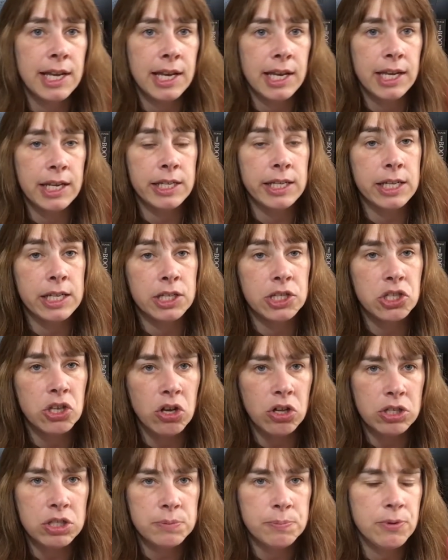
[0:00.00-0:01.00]
an adult
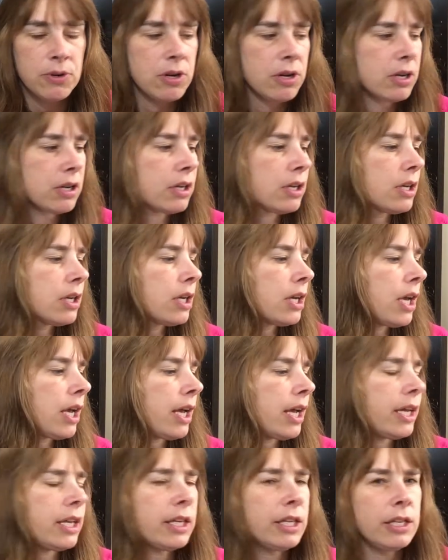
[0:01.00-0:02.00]
book, and
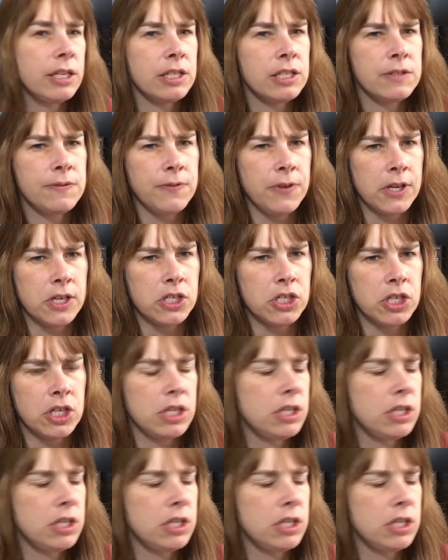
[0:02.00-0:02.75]
it is fiction.